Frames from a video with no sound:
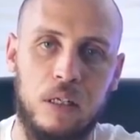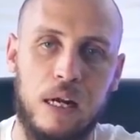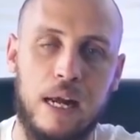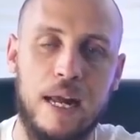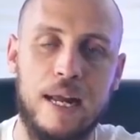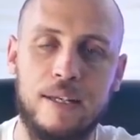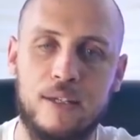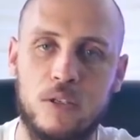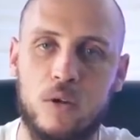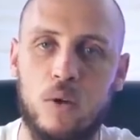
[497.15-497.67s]
I
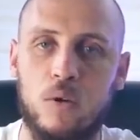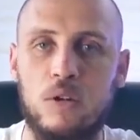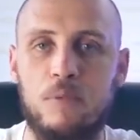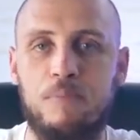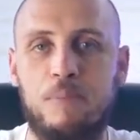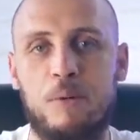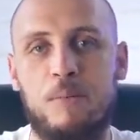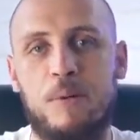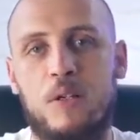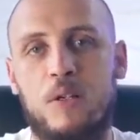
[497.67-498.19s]
hate to call it
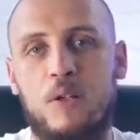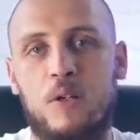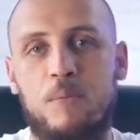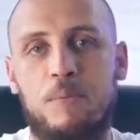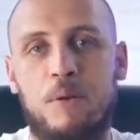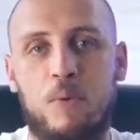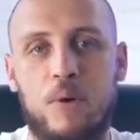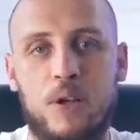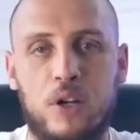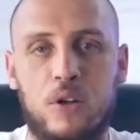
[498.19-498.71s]
biblical,
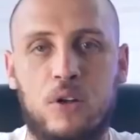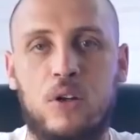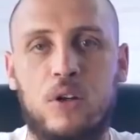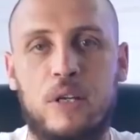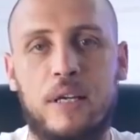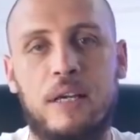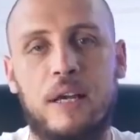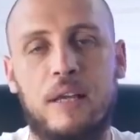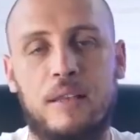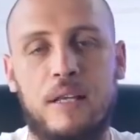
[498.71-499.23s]
but when you're
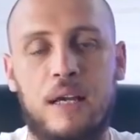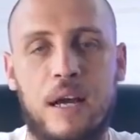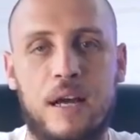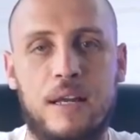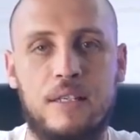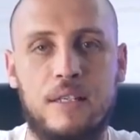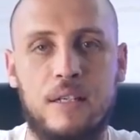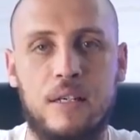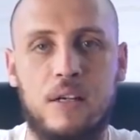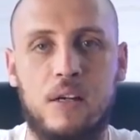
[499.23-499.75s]
looking at the
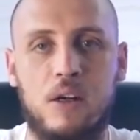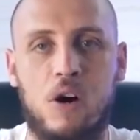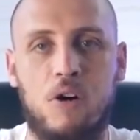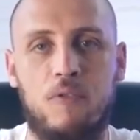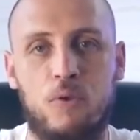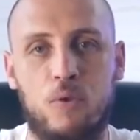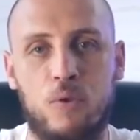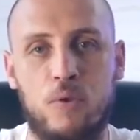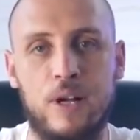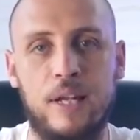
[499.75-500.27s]
idea
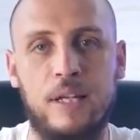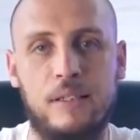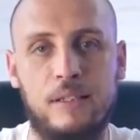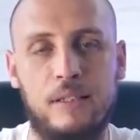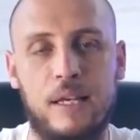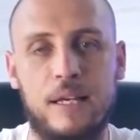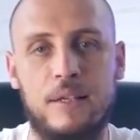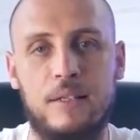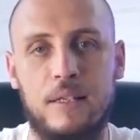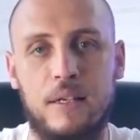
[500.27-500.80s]
of
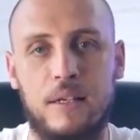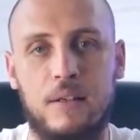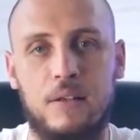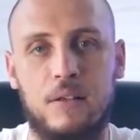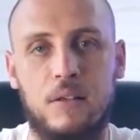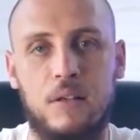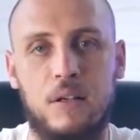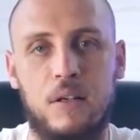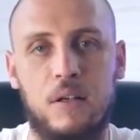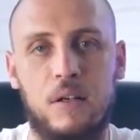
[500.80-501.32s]
resetting
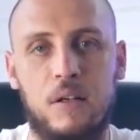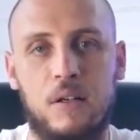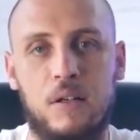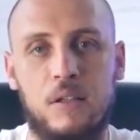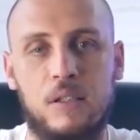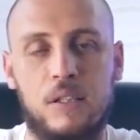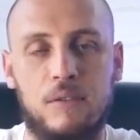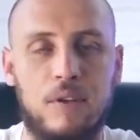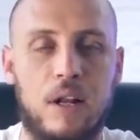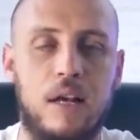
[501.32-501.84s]

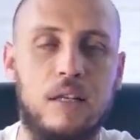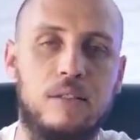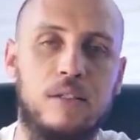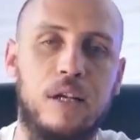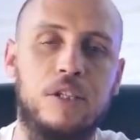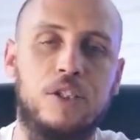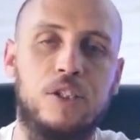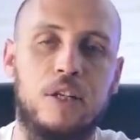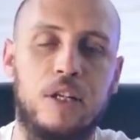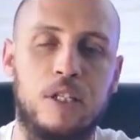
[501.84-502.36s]

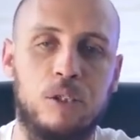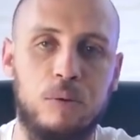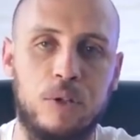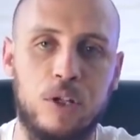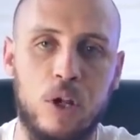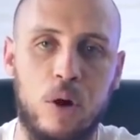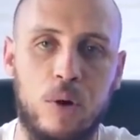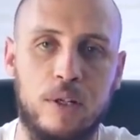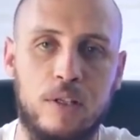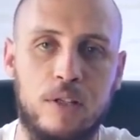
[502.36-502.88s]
civilization as we
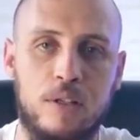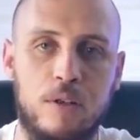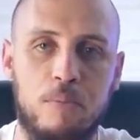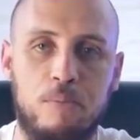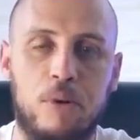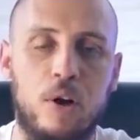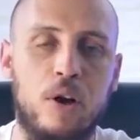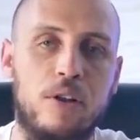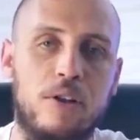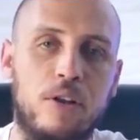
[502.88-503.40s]
know it, the
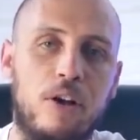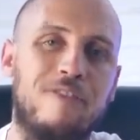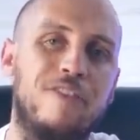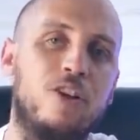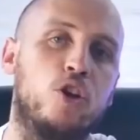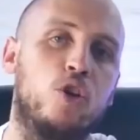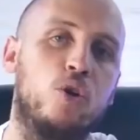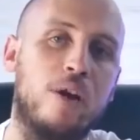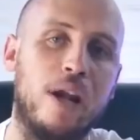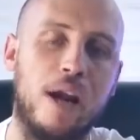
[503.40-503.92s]
birth of a
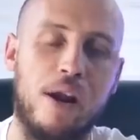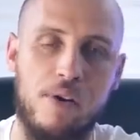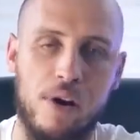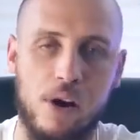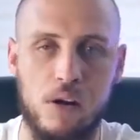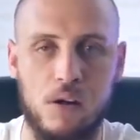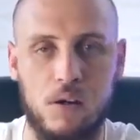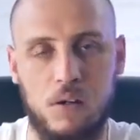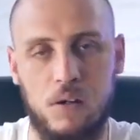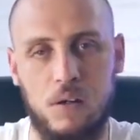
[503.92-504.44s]
new
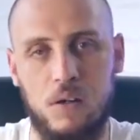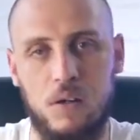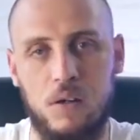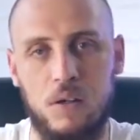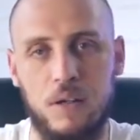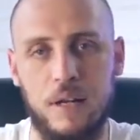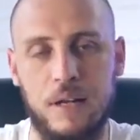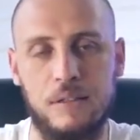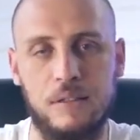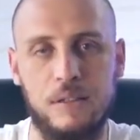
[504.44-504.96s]
era
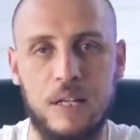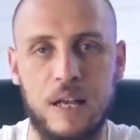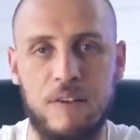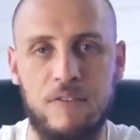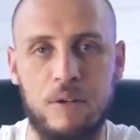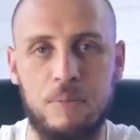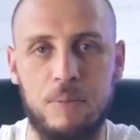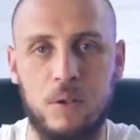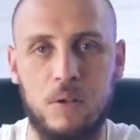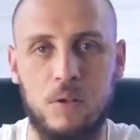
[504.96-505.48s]
that is
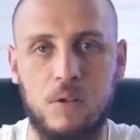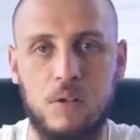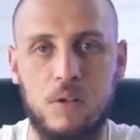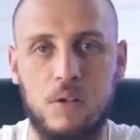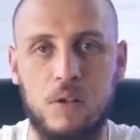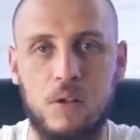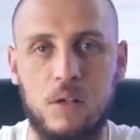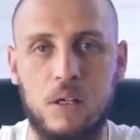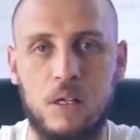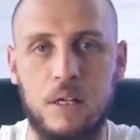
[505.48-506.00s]
inevitable,
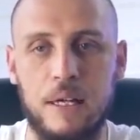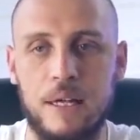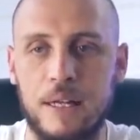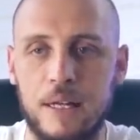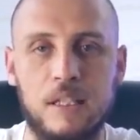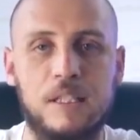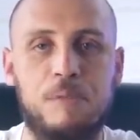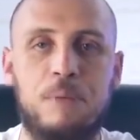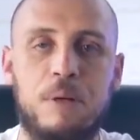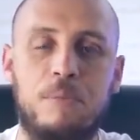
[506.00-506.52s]
it
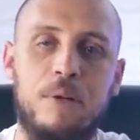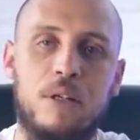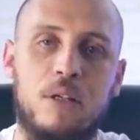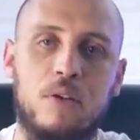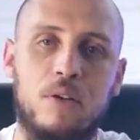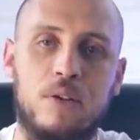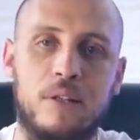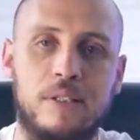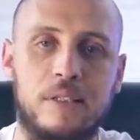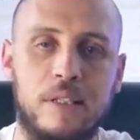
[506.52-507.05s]
is
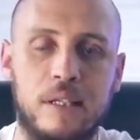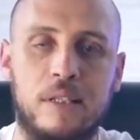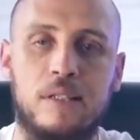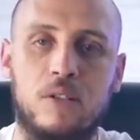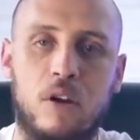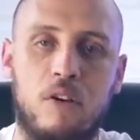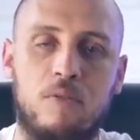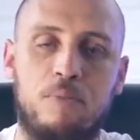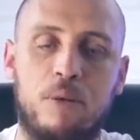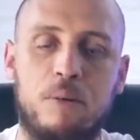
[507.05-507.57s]
biblical. This is
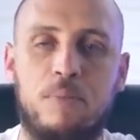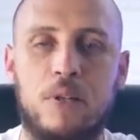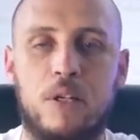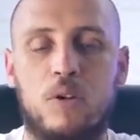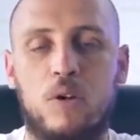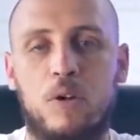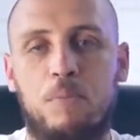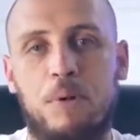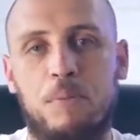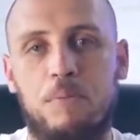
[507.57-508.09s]
of
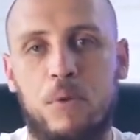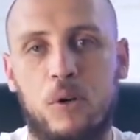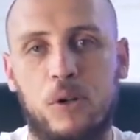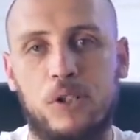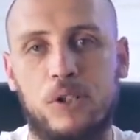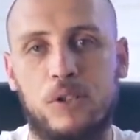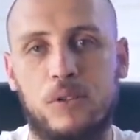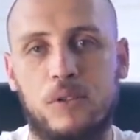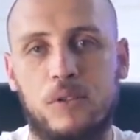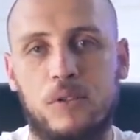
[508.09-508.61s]
biblical
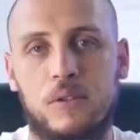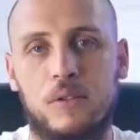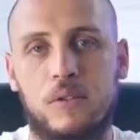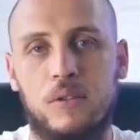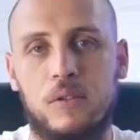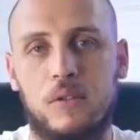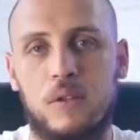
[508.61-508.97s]
proportions.